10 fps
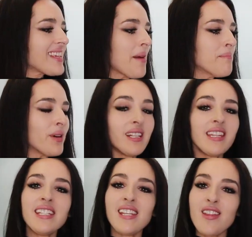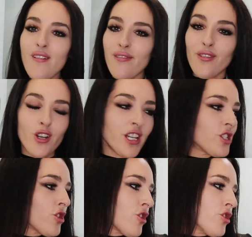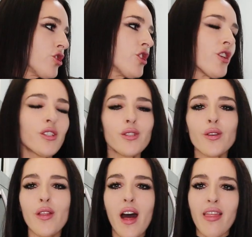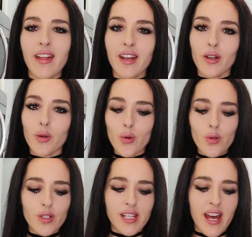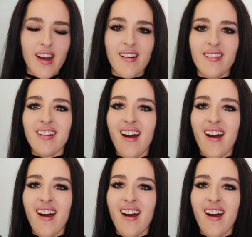I put these in the freezer just so that they could cool down.